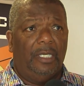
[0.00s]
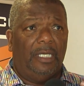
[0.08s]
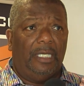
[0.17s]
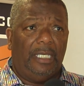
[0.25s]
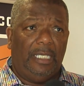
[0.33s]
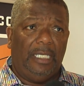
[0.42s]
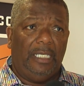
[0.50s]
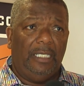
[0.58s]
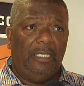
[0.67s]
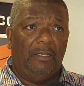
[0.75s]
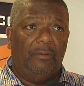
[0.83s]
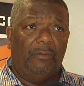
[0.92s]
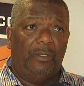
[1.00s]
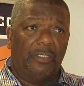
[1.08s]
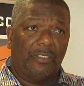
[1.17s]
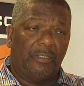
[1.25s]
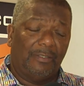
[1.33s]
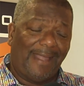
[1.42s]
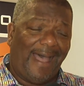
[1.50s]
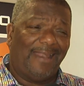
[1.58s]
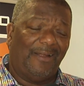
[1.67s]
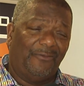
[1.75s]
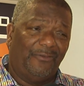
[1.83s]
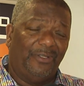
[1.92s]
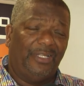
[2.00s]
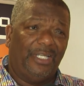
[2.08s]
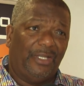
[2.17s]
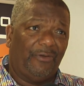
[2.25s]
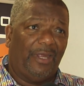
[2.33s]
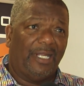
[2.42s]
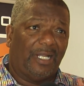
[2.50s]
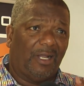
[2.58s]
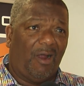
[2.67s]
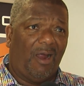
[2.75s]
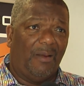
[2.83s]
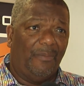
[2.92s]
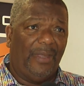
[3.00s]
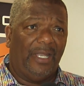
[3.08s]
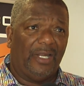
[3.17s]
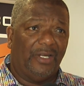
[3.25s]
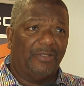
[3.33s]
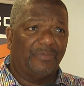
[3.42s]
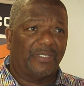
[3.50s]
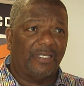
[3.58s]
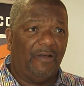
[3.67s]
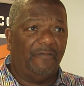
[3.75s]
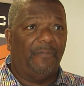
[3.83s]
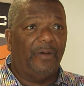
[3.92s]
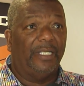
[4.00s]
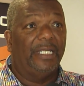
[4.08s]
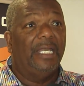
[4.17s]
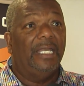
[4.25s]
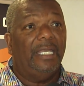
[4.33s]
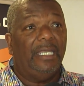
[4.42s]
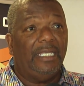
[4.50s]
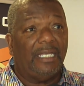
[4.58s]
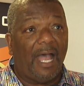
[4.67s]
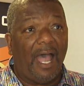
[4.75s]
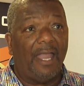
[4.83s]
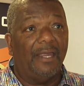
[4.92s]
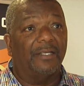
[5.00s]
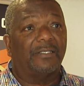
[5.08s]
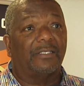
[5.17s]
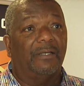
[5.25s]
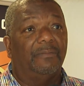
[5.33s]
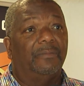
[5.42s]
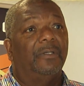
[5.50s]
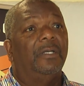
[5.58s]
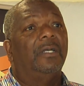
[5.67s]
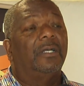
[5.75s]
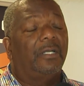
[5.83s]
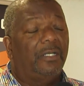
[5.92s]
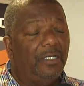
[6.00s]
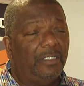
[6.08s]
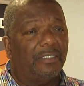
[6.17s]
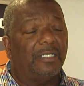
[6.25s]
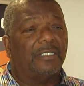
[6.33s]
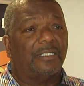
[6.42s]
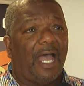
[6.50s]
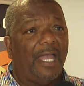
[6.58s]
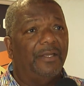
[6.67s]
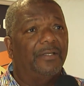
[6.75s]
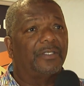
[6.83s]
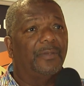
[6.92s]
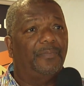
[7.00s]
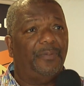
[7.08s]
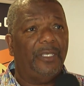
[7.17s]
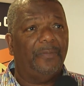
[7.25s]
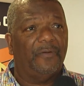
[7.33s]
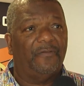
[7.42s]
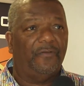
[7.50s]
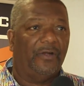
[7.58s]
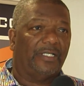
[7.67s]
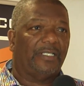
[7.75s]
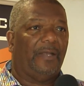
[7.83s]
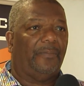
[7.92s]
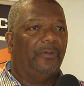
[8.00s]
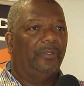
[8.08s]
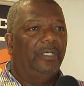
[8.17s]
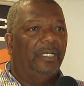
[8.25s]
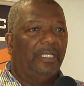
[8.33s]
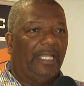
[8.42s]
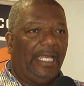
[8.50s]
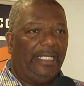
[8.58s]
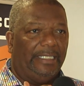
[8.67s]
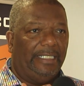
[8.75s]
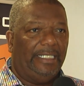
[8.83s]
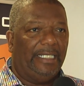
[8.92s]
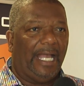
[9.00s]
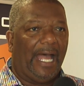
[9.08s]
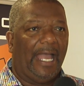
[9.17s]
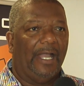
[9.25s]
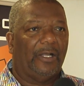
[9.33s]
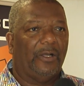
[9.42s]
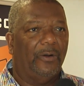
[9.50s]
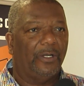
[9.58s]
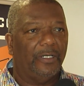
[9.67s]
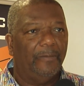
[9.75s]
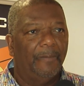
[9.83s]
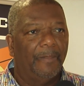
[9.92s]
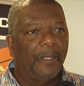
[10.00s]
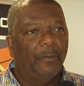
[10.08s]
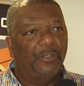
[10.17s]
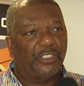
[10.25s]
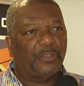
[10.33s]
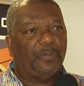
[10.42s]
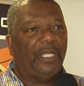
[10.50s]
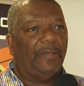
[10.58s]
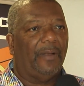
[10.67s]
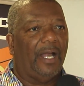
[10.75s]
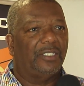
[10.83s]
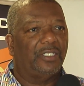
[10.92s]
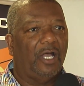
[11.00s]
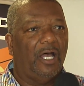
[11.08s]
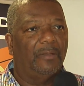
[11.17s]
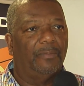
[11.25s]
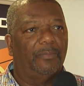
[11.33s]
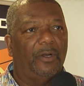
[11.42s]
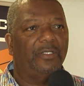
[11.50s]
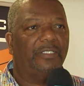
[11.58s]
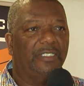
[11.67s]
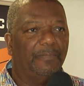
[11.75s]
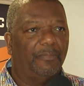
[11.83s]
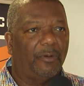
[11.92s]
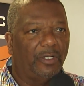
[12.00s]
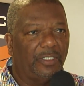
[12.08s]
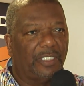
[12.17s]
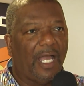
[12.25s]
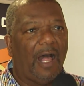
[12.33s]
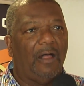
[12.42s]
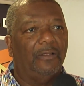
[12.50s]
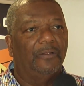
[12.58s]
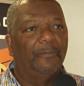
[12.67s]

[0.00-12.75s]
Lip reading: he was not a really great car maker himself, but he hired some good designers and people. For example, like Lee Iacocca, which is played by John Berntal,